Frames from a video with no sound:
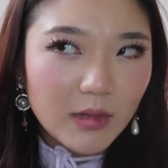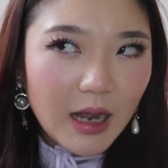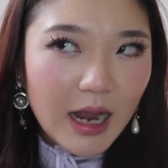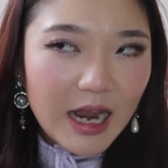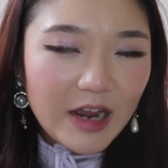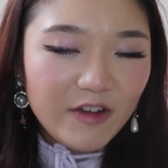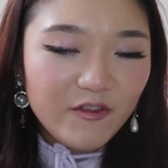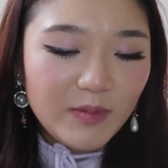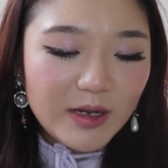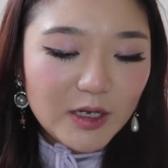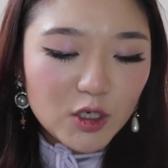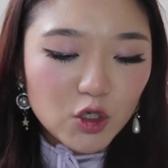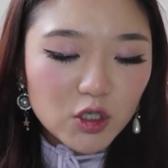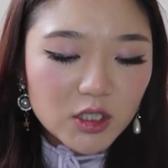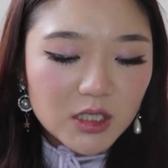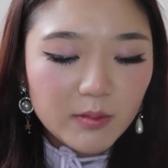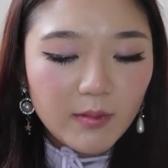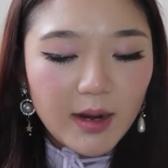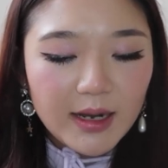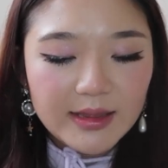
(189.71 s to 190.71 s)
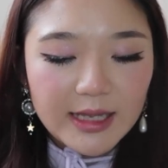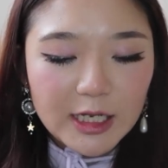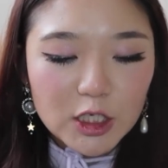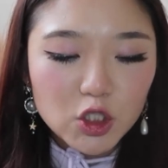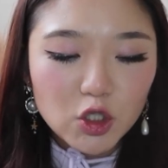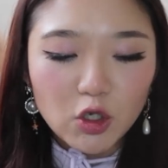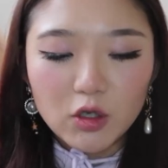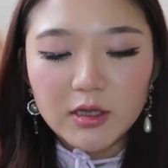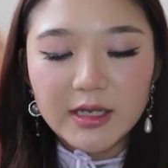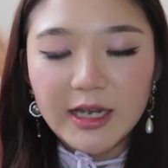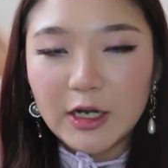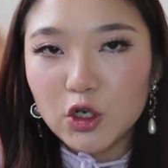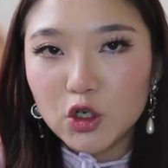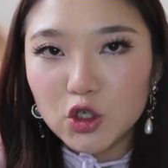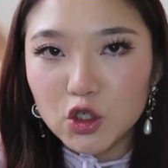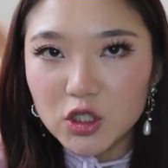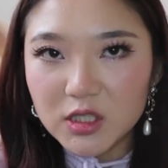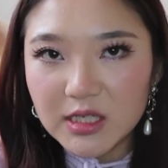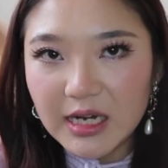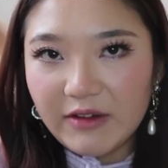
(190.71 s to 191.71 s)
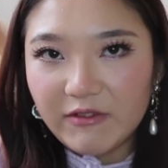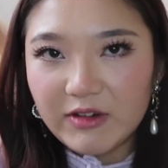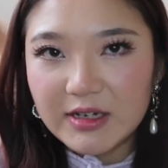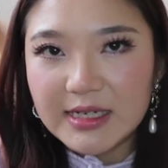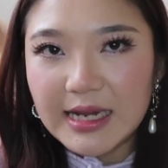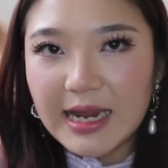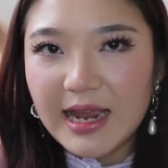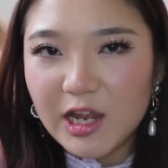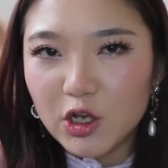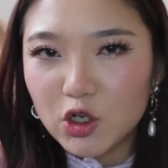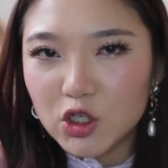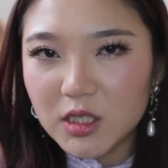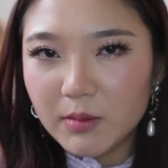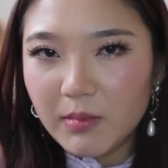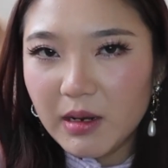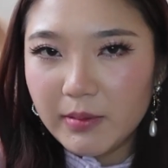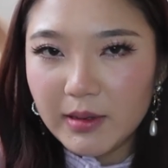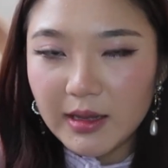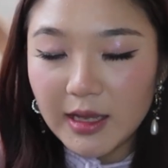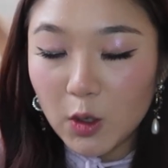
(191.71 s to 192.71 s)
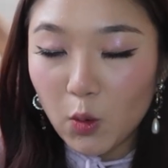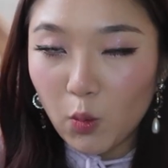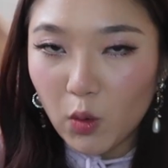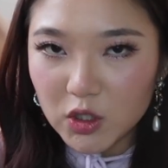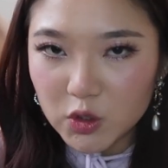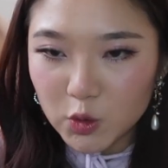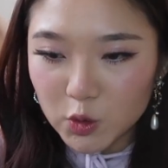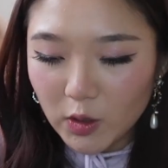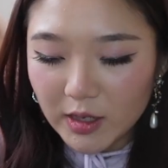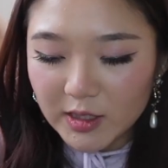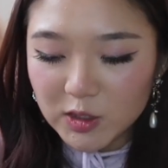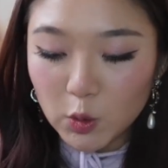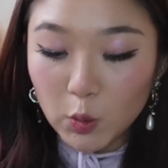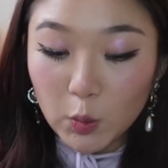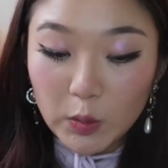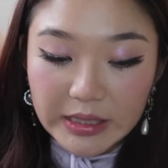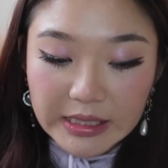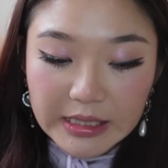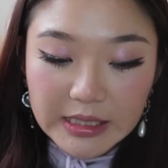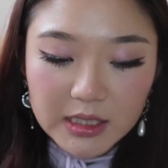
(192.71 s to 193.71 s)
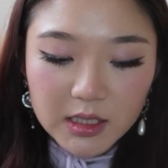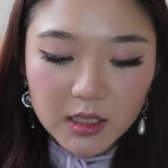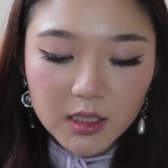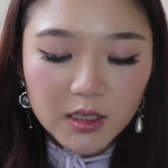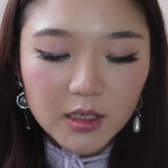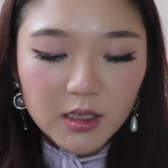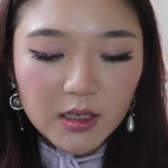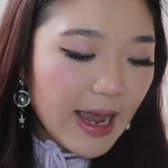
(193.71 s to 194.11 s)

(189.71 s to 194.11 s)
I've been using mine like slowly. I don't use it every day. I use it maybe like once or twice a week.